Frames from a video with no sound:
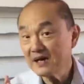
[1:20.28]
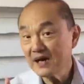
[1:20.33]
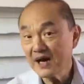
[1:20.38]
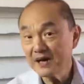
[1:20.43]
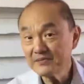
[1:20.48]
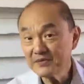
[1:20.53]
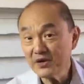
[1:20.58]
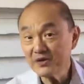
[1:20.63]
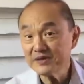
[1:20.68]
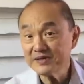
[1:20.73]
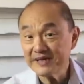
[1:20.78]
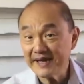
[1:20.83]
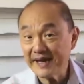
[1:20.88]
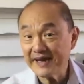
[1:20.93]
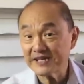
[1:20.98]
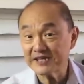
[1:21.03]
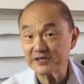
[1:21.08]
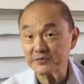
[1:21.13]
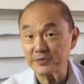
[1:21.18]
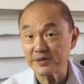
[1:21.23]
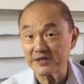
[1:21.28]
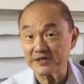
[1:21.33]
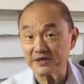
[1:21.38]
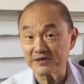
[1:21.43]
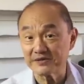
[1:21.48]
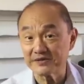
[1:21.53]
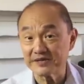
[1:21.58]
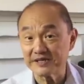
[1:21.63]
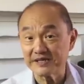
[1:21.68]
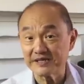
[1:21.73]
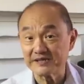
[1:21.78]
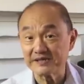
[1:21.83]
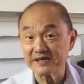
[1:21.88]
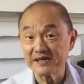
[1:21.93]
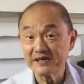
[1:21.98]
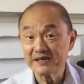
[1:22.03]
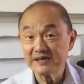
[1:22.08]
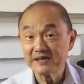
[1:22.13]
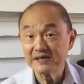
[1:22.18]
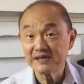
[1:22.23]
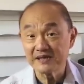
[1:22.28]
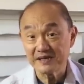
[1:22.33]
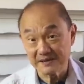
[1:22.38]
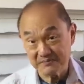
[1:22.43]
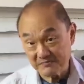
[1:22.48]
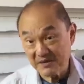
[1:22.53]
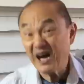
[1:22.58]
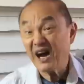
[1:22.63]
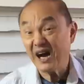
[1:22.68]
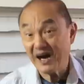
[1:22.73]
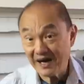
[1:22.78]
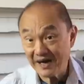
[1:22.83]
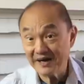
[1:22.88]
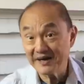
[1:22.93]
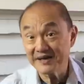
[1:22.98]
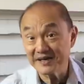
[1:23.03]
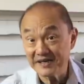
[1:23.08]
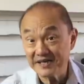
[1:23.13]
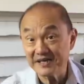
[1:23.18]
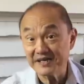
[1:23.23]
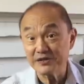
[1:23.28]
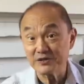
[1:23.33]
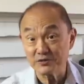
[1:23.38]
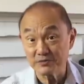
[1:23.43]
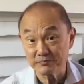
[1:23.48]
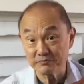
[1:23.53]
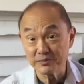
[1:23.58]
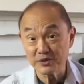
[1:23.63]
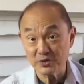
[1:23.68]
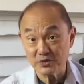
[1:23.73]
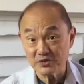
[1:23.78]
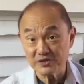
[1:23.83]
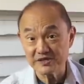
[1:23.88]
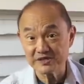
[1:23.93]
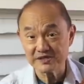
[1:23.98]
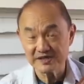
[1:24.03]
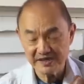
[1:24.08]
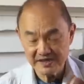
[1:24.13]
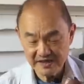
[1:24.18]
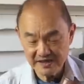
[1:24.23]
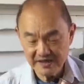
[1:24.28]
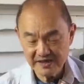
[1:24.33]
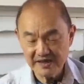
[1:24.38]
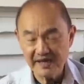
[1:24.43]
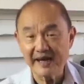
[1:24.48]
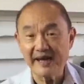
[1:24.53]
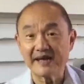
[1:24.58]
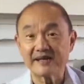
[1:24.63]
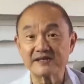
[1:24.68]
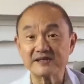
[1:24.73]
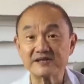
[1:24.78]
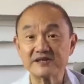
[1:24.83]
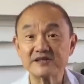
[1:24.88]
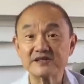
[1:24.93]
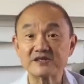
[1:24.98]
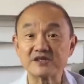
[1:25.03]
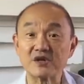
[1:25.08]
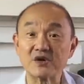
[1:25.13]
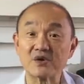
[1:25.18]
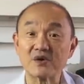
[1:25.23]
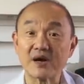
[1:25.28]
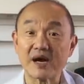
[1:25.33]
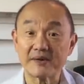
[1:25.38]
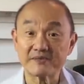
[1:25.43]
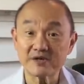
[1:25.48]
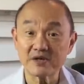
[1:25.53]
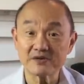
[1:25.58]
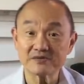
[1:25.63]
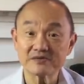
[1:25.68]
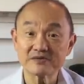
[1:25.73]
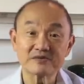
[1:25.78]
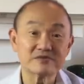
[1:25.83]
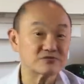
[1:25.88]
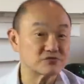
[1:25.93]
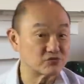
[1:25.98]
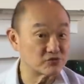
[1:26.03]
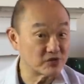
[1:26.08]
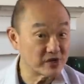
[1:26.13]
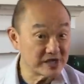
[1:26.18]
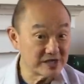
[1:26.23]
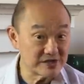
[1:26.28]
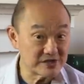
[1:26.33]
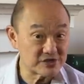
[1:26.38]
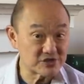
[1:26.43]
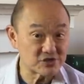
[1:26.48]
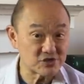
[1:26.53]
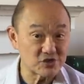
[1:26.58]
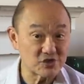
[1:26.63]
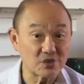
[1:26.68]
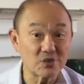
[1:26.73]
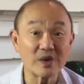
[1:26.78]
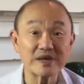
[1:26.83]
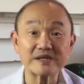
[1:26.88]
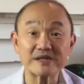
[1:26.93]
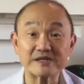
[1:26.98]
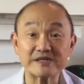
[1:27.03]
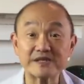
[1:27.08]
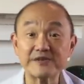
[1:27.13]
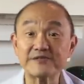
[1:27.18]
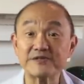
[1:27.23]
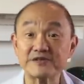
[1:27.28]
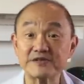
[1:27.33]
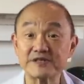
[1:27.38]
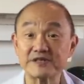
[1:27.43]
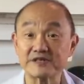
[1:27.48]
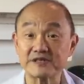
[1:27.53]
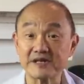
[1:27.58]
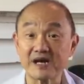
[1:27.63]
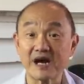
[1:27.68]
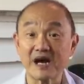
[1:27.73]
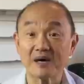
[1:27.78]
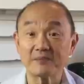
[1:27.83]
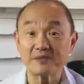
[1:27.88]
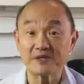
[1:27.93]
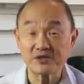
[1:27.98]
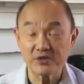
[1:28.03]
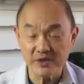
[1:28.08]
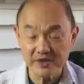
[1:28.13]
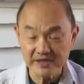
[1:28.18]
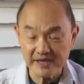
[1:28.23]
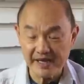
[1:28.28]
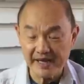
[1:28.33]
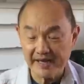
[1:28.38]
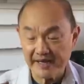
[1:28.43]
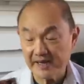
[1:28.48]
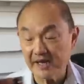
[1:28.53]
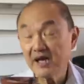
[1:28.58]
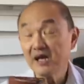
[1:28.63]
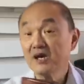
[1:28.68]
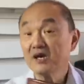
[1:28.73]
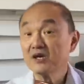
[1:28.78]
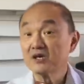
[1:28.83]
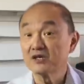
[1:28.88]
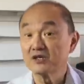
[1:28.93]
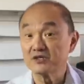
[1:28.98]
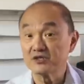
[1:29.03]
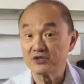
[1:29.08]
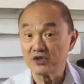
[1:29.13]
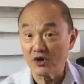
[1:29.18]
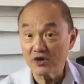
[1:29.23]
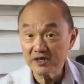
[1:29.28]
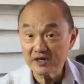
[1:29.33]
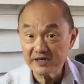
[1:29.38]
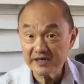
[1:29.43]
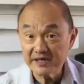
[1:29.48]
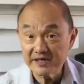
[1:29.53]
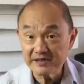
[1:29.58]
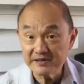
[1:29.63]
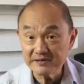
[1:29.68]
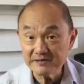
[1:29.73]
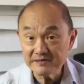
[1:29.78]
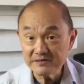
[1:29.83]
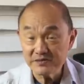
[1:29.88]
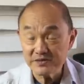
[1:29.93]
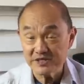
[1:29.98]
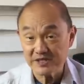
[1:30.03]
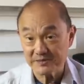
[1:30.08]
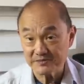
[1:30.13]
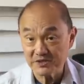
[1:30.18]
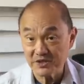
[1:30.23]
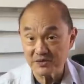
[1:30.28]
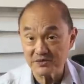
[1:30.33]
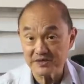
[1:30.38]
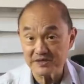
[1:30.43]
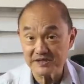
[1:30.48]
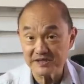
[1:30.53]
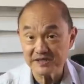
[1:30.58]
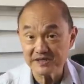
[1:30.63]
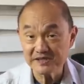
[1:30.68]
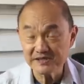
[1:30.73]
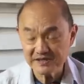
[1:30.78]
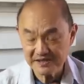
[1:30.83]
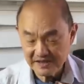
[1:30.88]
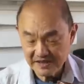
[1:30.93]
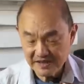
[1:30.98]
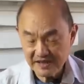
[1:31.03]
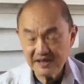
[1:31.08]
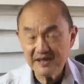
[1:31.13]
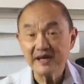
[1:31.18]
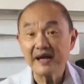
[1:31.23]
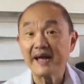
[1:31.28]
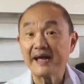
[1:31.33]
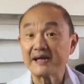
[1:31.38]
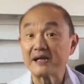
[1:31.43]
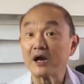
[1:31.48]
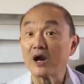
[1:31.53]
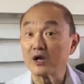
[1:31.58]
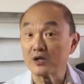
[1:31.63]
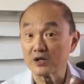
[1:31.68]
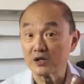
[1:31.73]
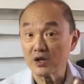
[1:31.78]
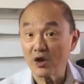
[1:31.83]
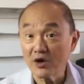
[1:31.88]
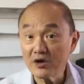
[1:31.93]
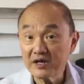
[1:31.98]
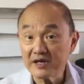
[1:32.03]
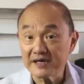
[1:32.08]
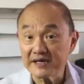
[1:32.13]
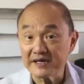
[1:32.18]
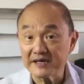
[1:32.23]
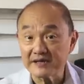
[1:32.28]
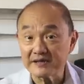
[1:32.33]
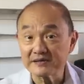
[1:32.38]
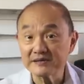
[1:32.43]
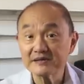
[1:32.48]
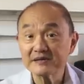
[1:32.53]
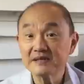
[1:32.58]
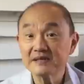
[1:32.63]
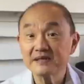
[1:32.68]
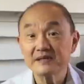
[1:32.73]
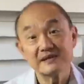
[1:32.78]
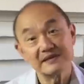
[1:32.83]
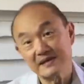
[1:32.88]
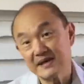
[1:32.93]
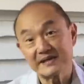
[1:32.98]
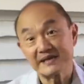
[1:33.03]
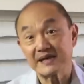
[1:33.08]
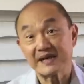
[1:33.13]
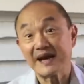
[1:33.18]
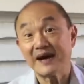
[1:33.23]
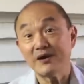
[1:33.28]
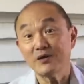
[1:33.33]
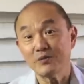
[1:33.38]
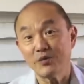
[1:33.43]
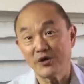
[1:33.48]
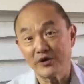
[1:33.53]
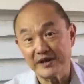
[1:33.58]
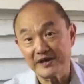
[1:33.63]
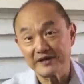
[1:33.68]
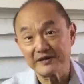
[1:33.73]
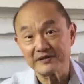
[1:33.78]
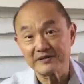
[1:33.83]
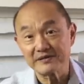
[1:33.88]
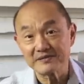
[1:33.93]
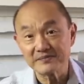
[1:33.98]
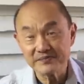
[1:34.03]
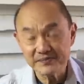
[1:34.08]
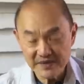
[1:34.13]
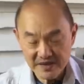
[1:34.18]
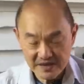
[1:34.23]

I'm not an expert on these higher heeled boots, and so I'm not really sure what the differences are between a dogger heel, which I'm told this is, a logger heel, and a cowboy heel.